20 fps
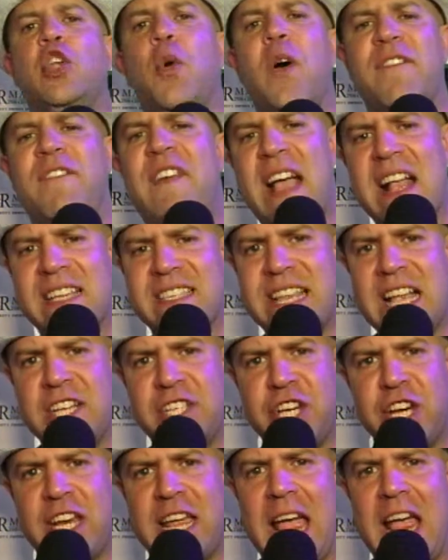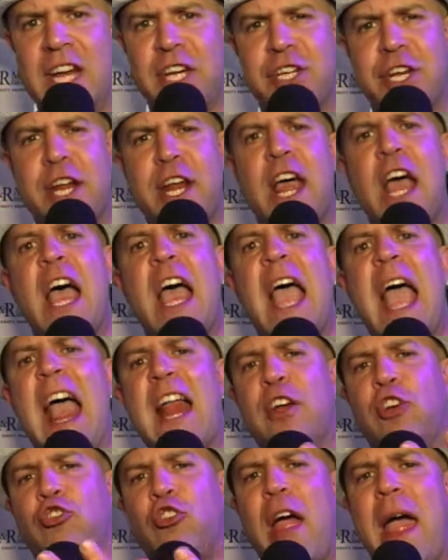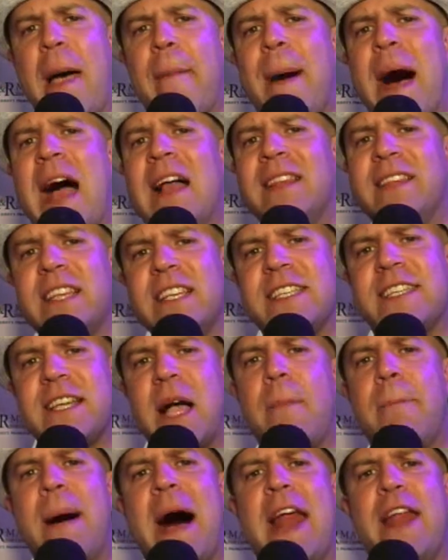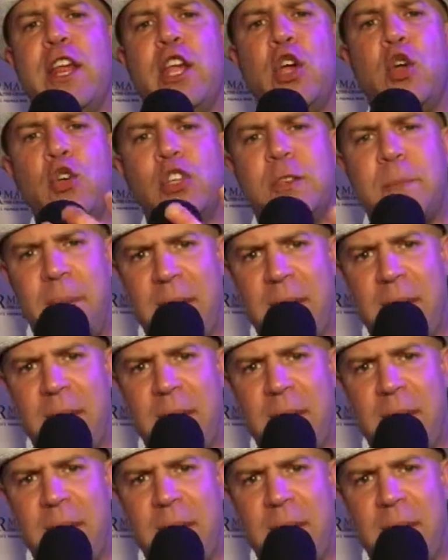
do advanced education, and grab onto somebody who's